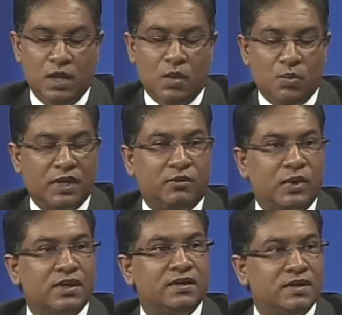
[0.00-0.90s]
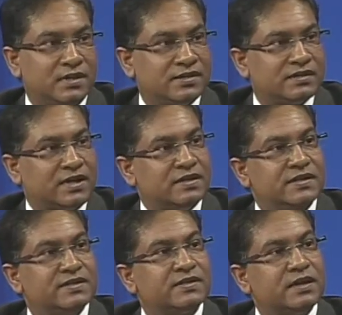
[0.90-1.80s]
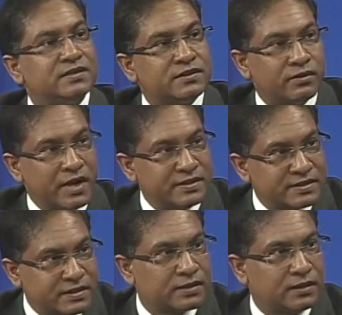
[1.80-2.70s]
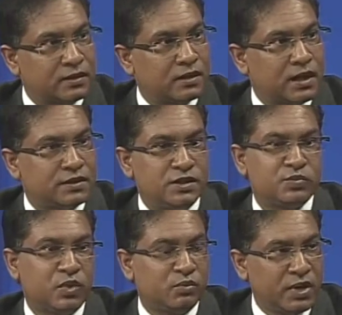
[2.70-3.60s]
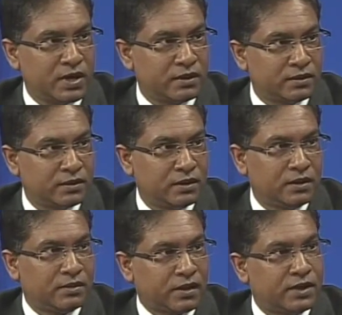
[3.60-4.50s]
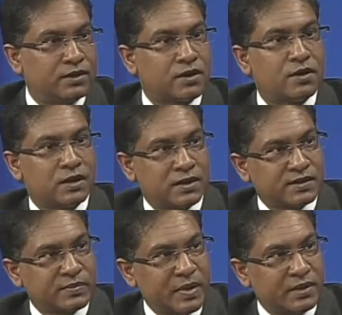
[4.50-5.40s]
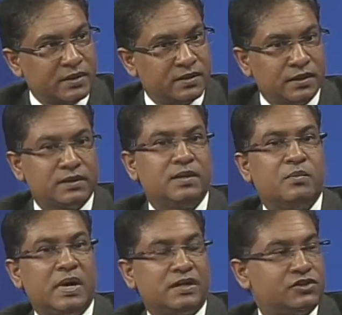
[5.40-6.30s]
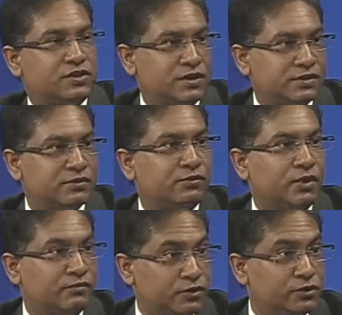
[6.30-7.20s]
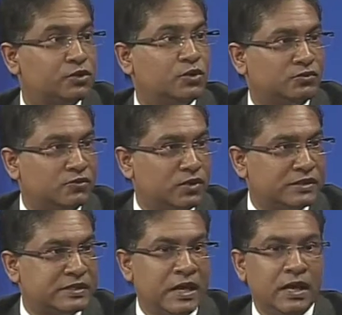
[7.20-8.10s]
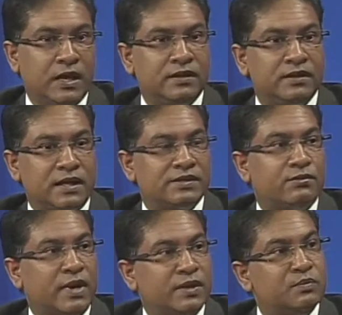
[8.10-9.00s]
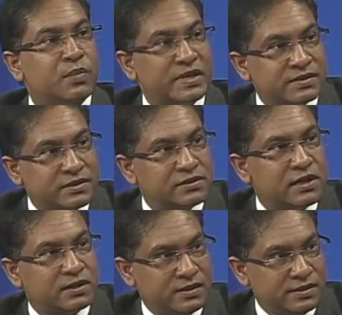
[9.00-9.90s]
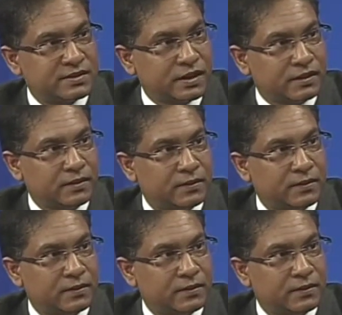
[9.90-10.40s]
But what it does is that he sends the right signal that he's prepared, right, to cut expenditure to match his revenue shortfalls. And I think that's the right message that he's sending.